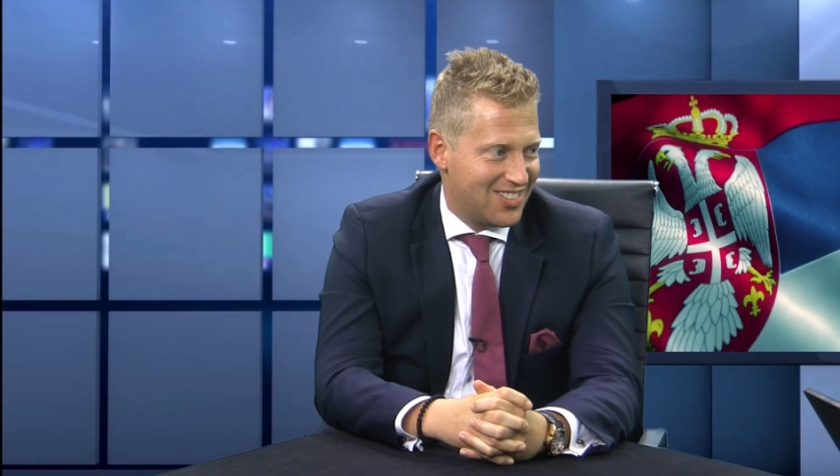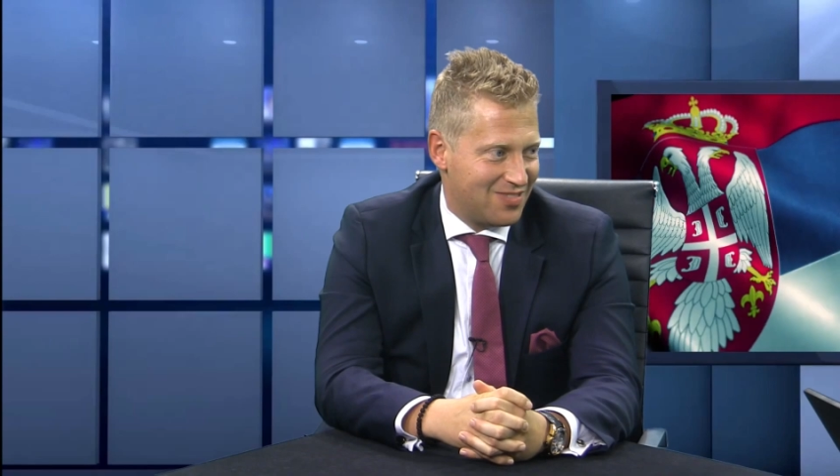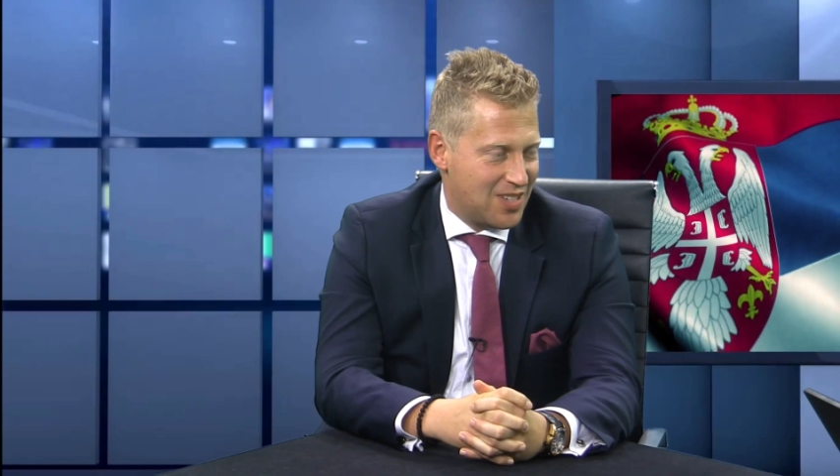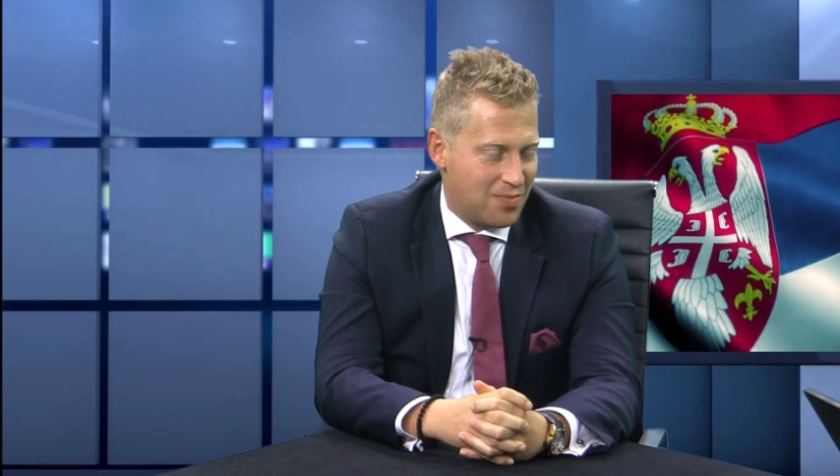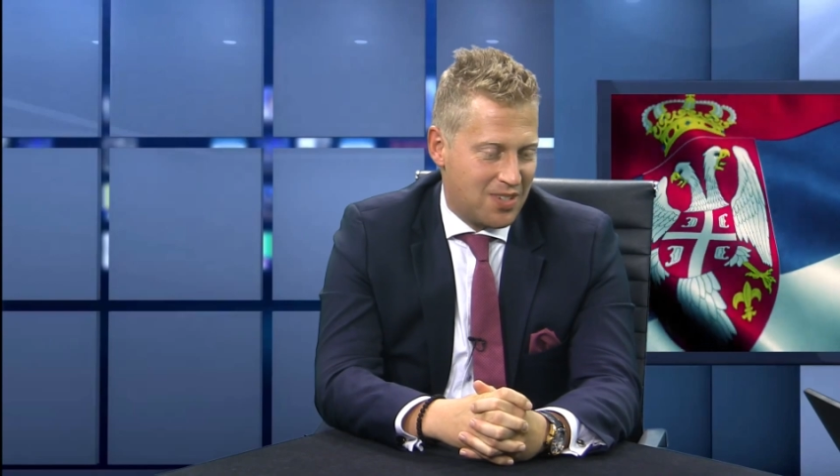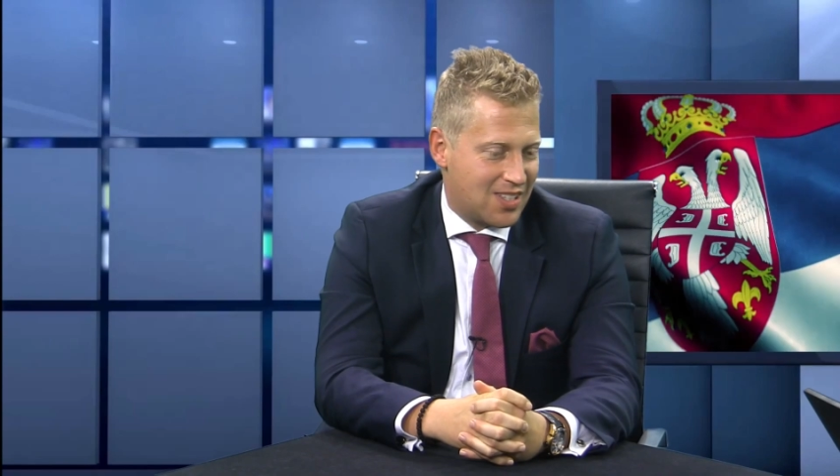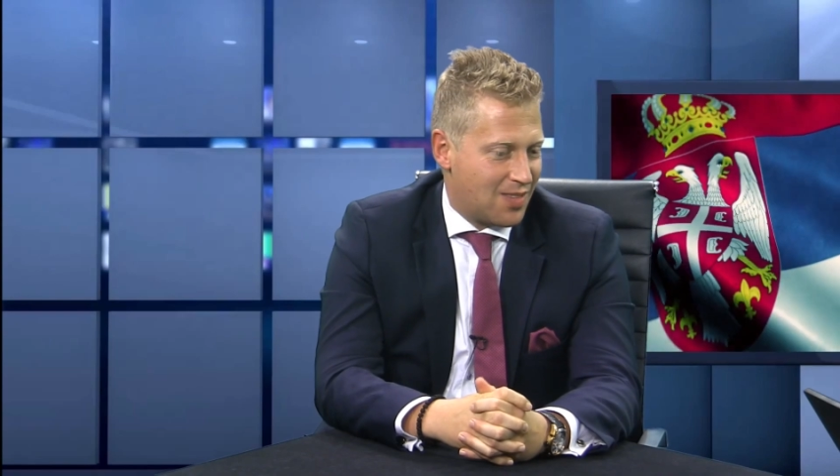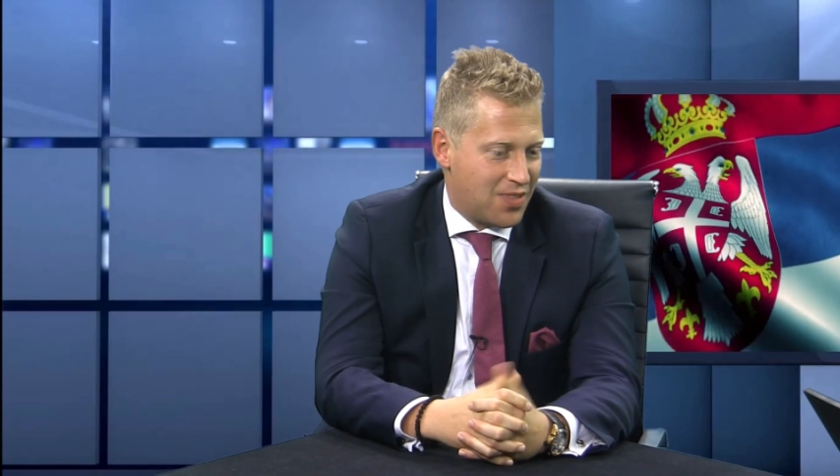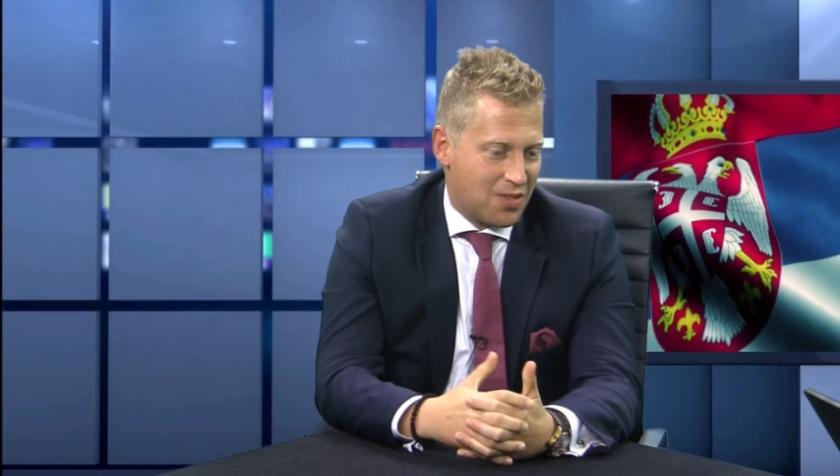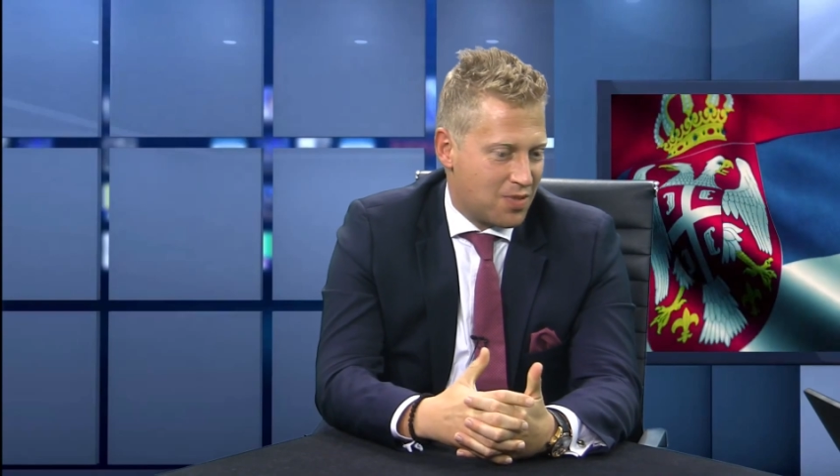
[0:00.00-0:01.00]
Might be
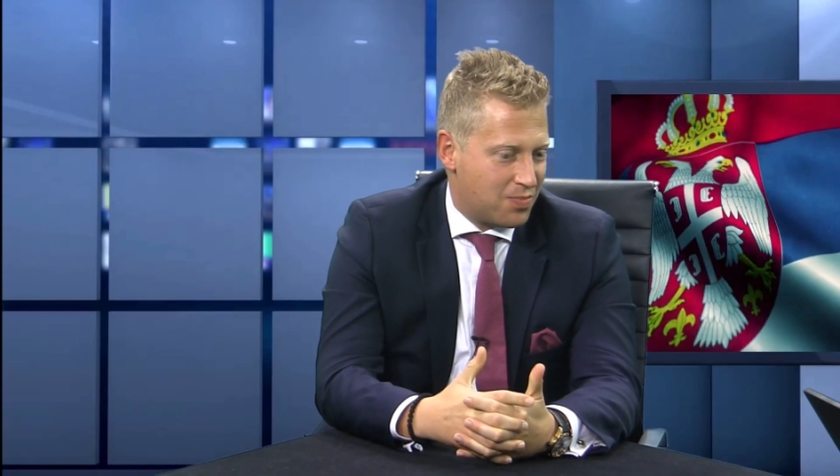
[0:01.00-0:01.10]
something with